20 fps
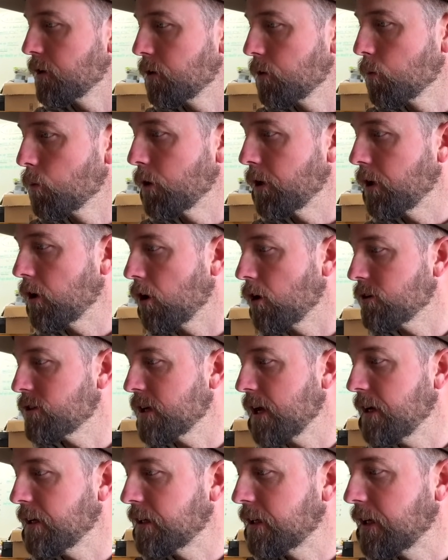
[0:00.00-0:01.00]
we are
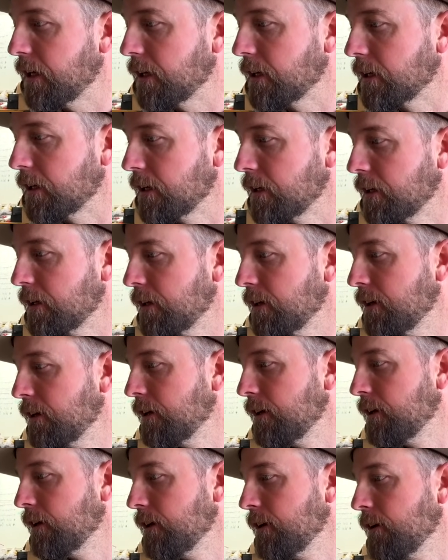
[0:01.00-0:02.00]
taking
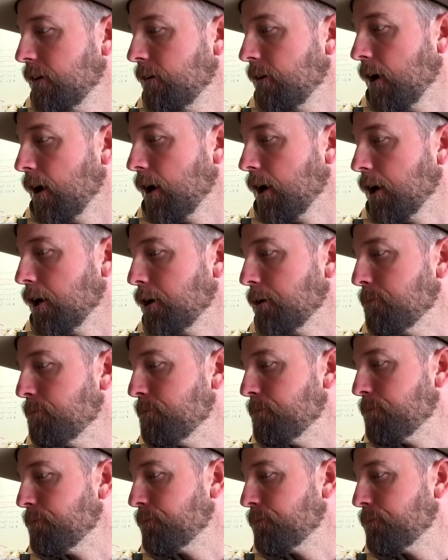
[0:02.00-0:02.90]
that